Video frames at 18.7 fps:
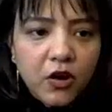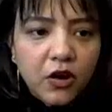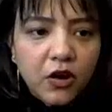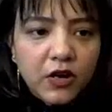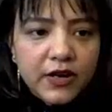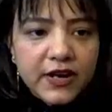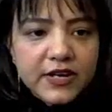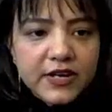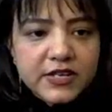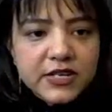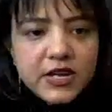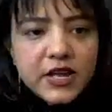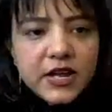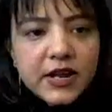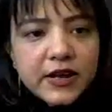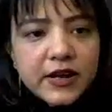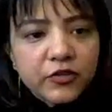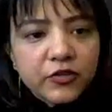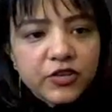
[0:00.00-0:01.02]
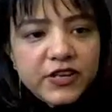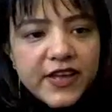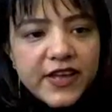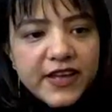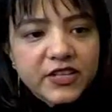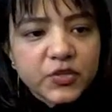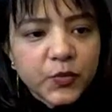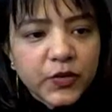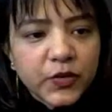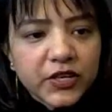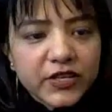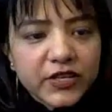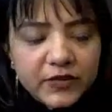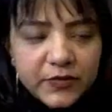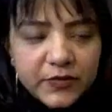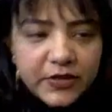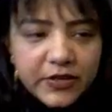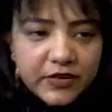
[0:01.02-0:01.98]
All right, now the next word
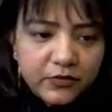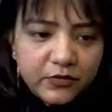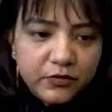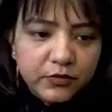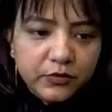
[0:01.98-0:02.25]
that we